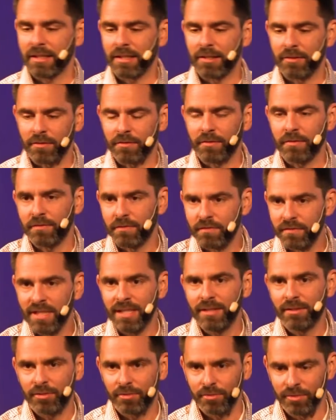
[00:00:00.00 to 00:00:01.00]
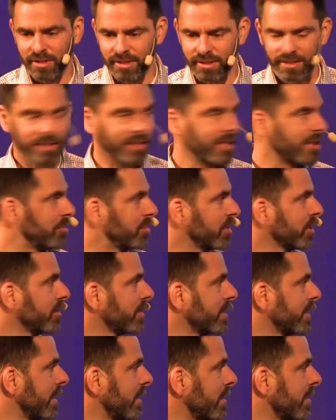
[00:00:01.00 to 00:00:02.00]
feed through the entire
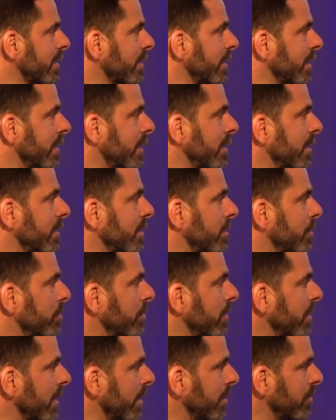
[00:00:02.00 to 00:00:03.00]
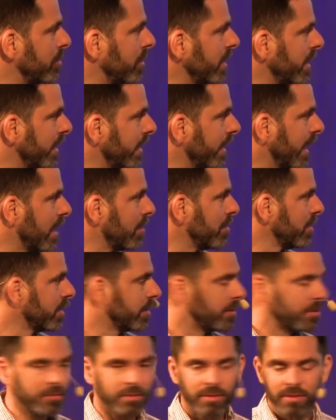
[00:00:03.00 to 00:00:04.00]
process to being able
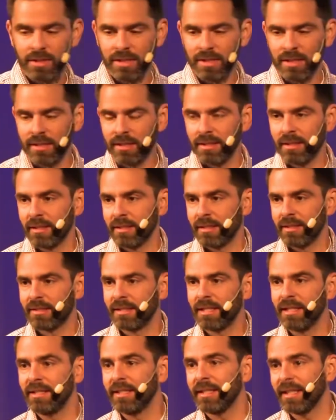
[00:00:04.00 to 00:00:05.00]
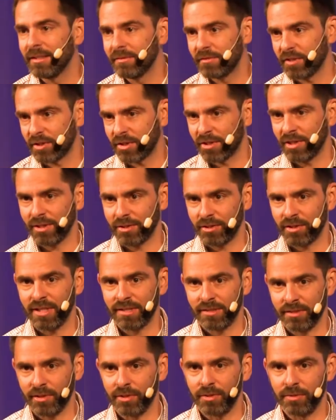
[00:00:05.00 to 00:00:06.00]
to see the infrastructure as
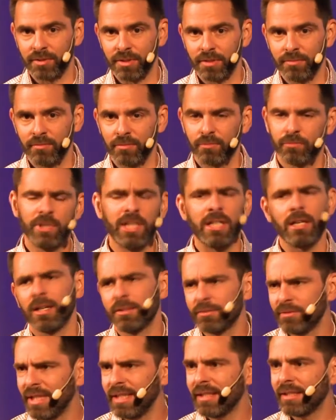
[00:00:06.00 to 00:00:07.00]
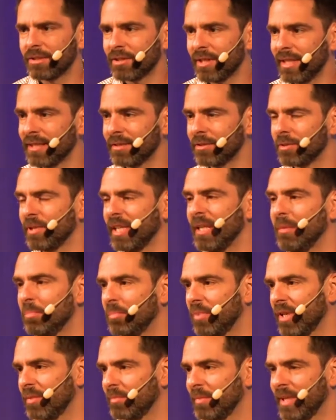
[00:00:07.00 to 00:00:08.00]
code. We are really trying to
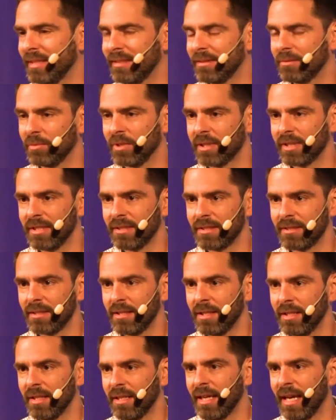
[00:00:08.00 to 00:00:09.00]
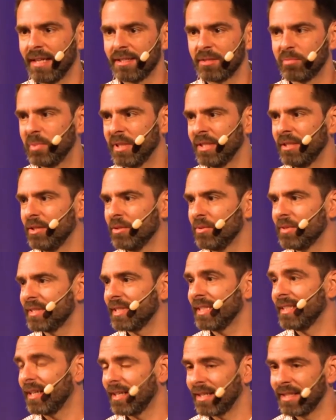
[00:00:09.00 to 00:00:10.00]
implement what has been used
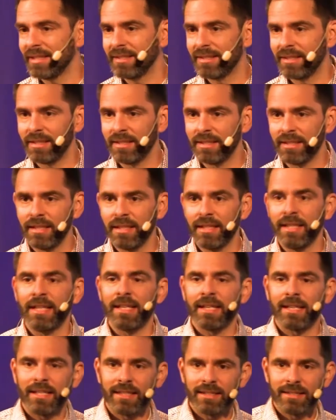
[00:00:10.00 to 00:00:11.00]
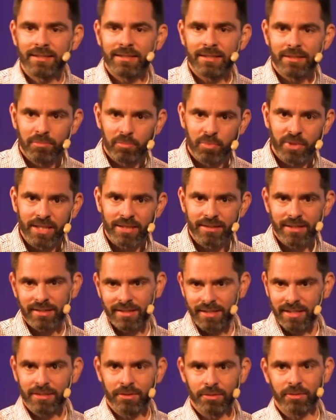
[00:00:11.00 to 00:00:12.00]
in IT and bring this
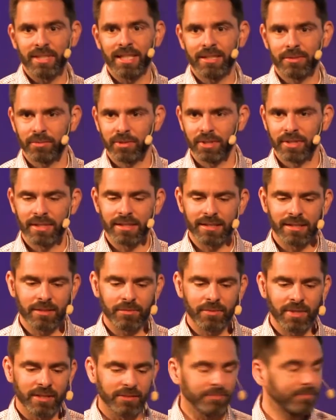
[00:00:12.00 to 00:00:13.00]
into networking as well.